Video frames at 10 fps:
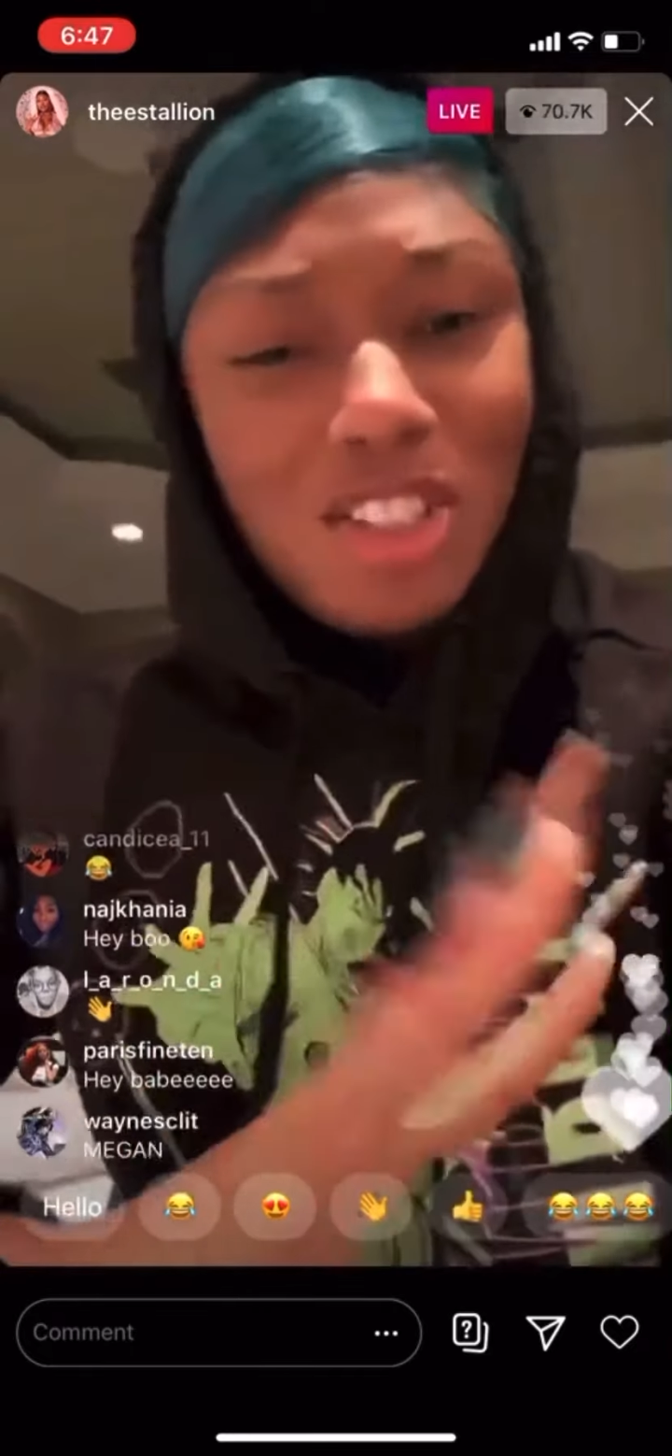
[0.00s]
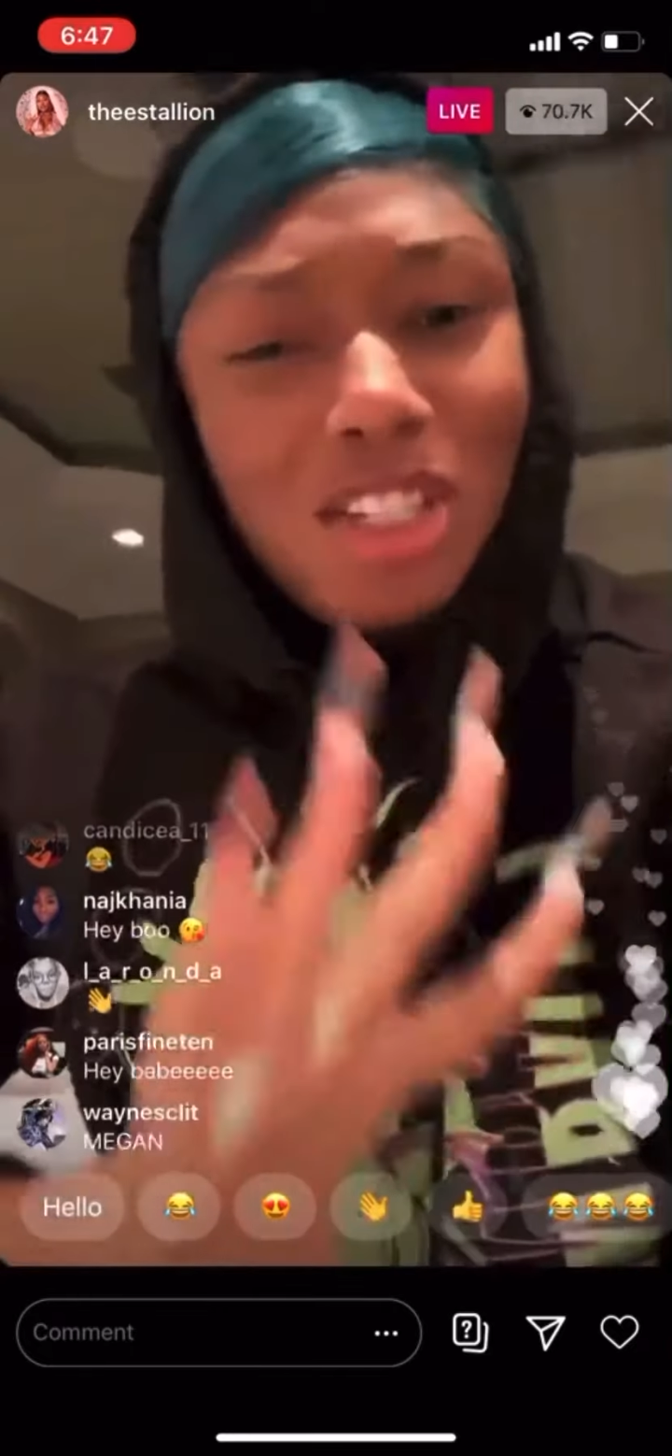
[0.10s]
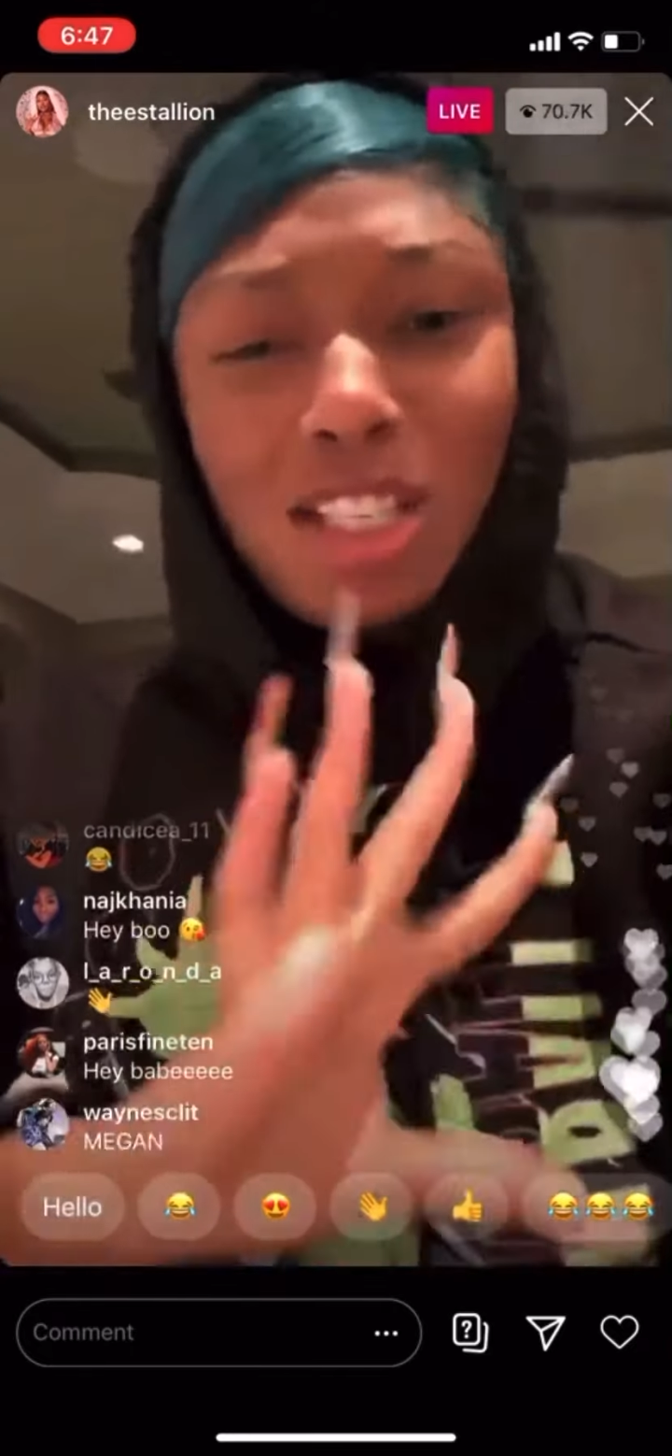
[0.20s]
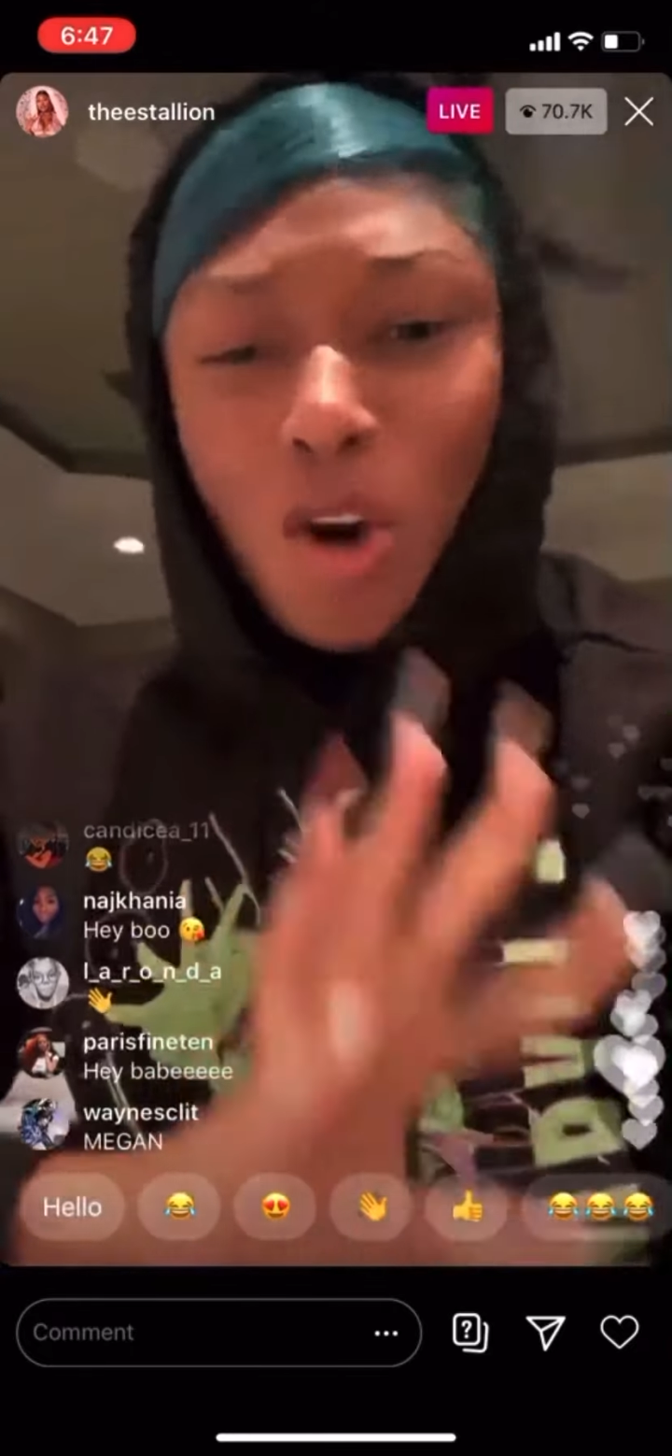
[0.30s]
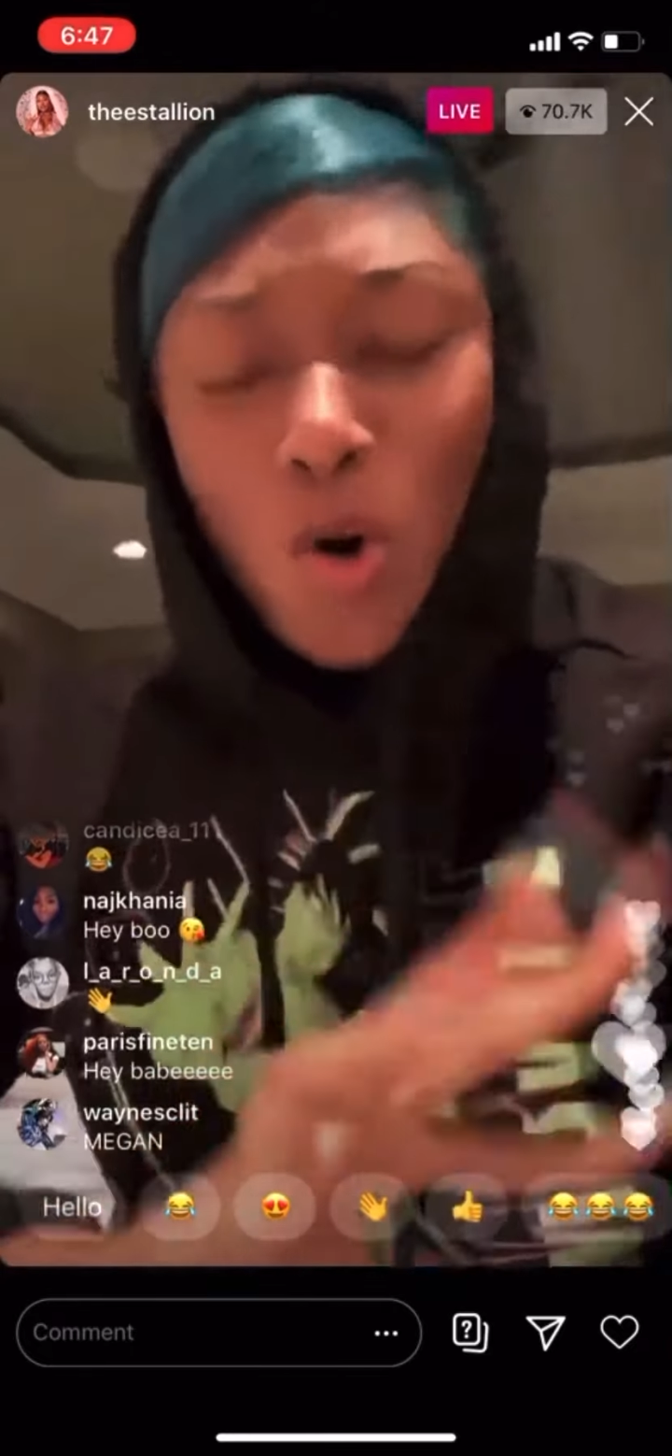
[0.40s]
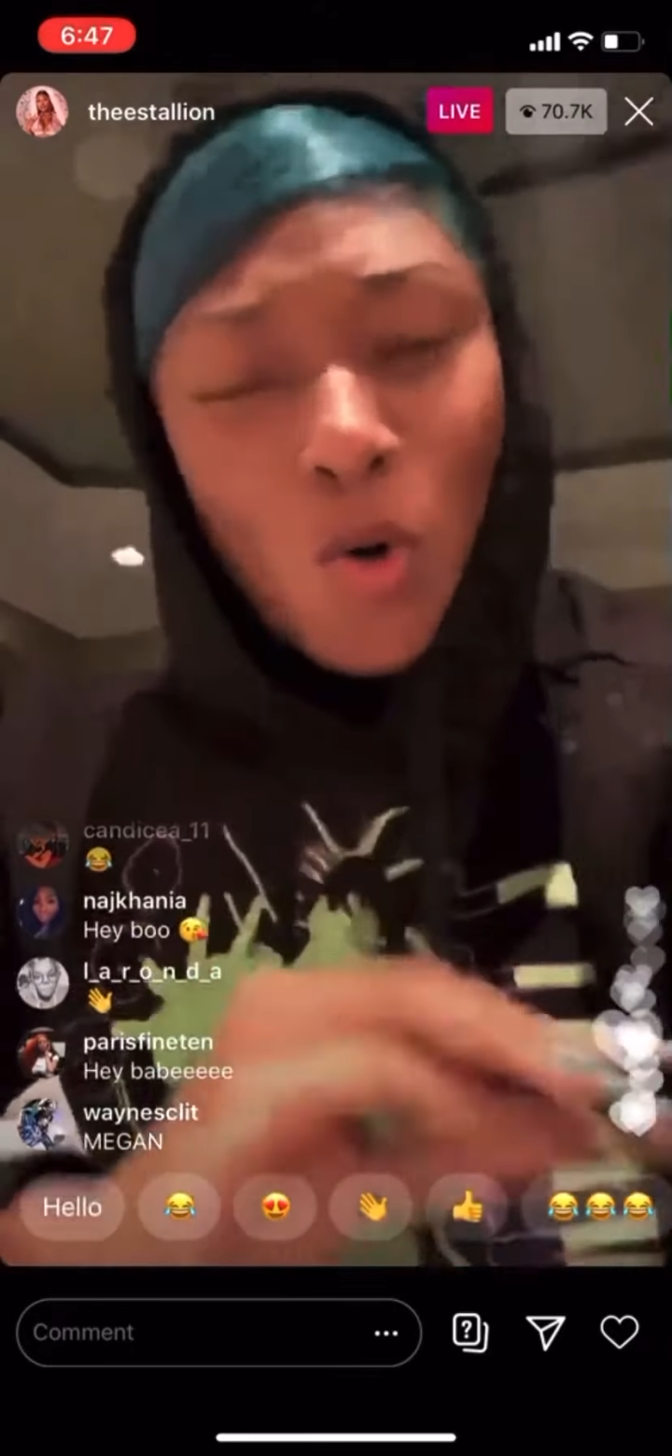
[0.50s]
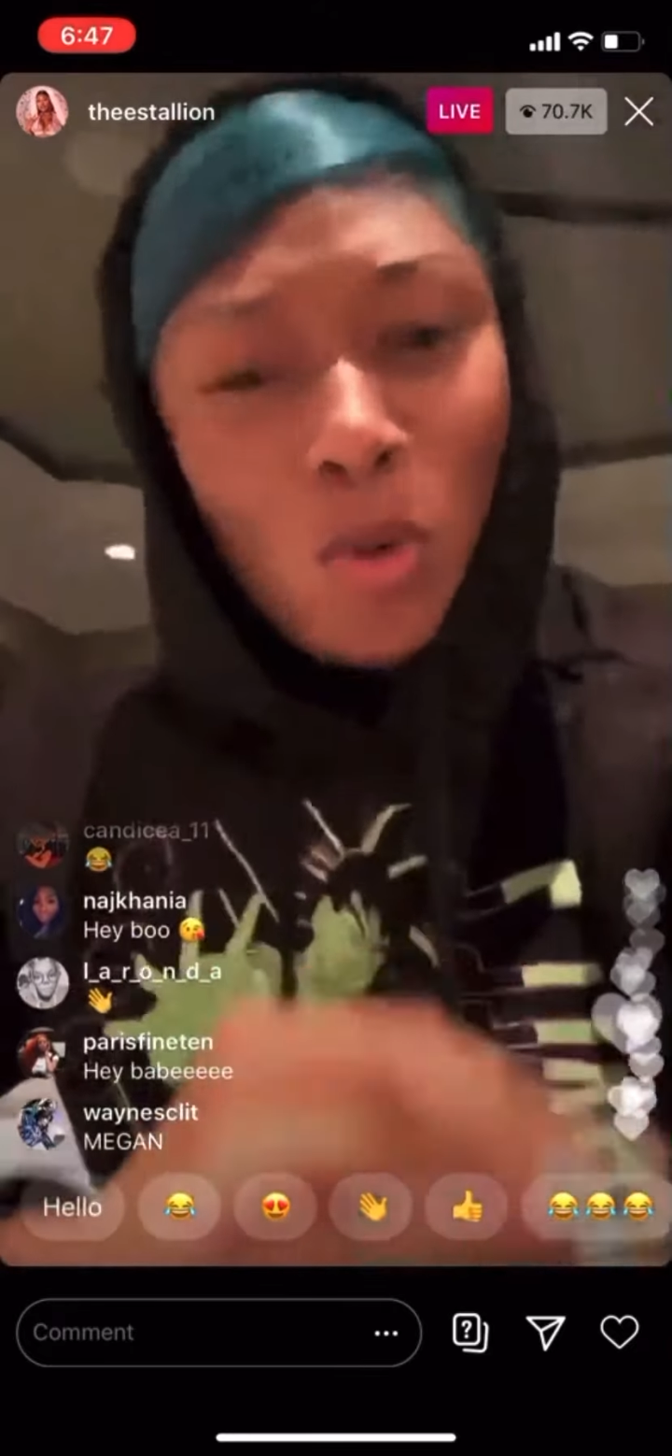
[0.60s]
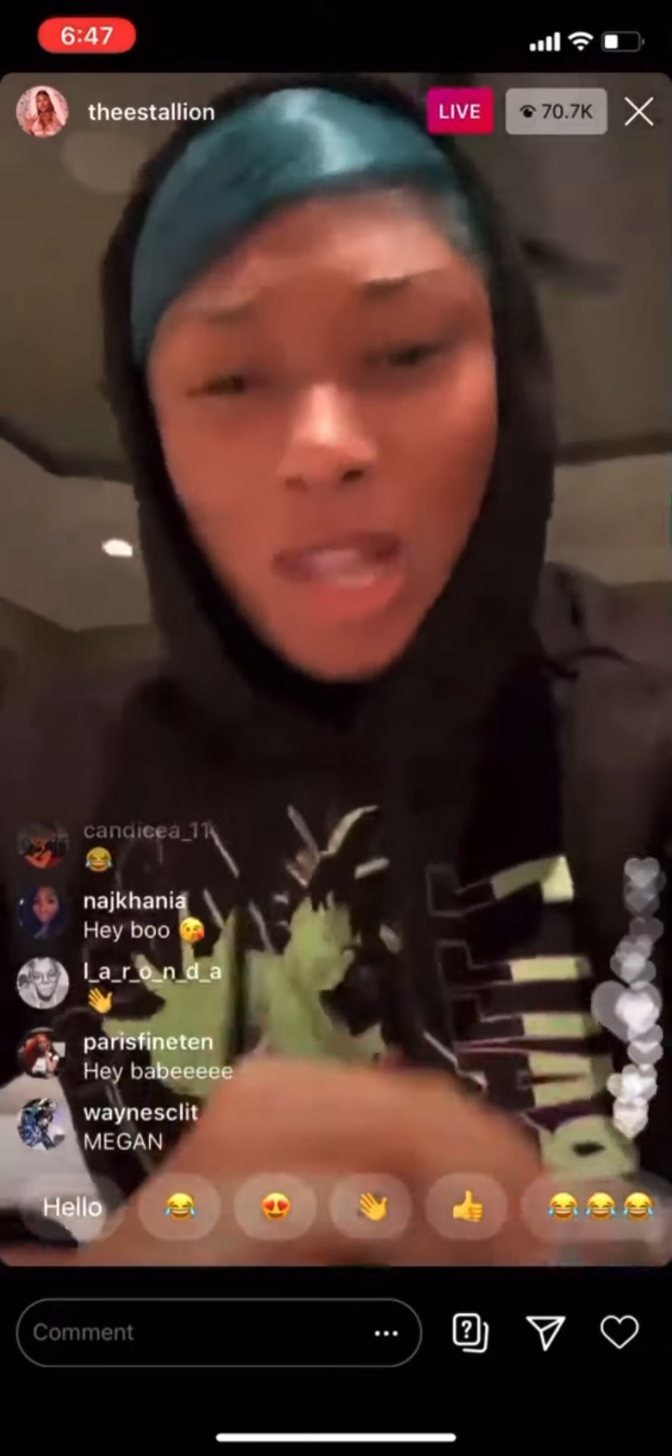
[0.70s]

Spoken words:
cool